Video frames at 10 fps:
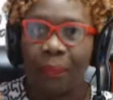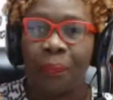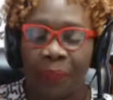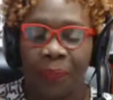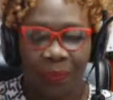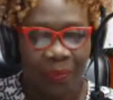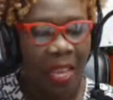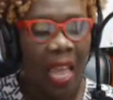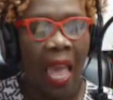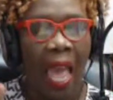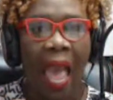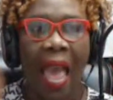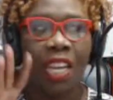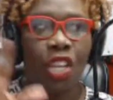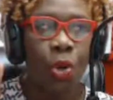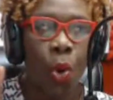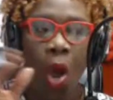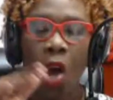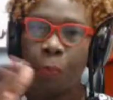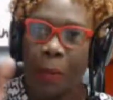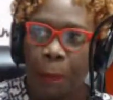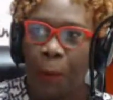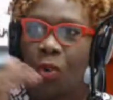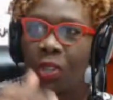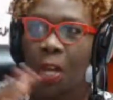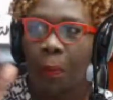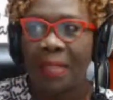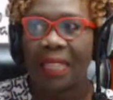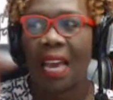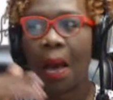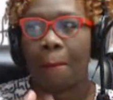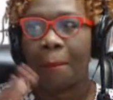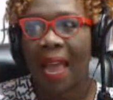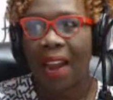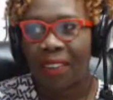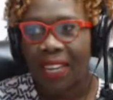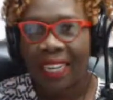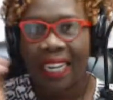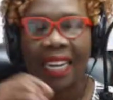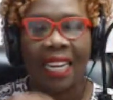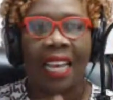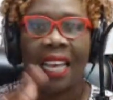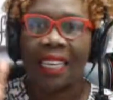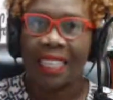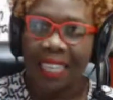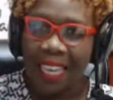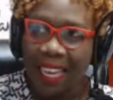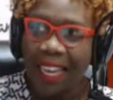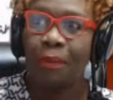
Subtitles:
And you know how people hooked up and they got married and yeah.